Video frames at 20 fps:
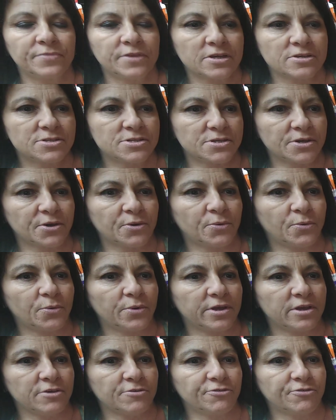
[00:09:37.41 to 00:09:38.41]
So
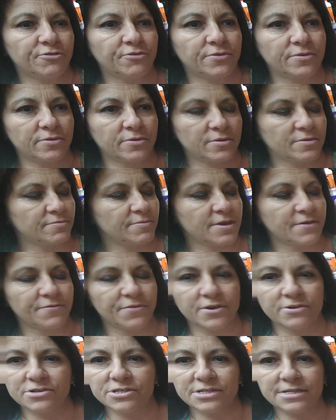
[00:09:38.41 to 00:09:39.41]
if
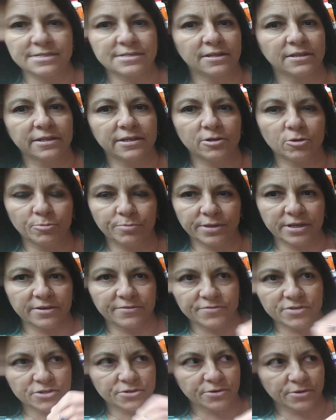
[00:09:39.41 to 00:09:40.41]
there's just a little bit
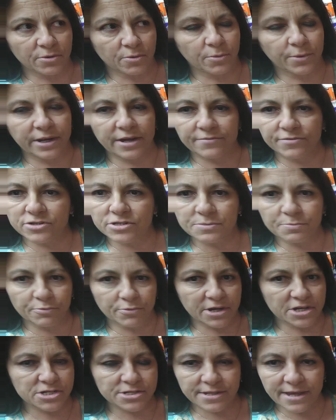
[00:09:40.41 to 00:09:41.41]
of dirt or whatever, just
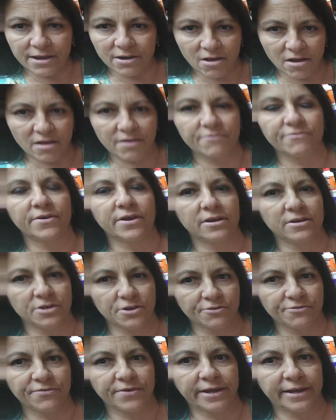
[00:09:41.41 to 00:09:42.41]
brush that off and
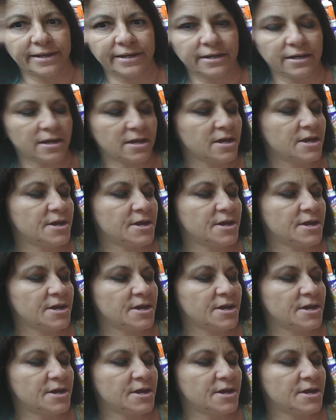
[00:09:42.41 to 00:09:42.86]
you're fine.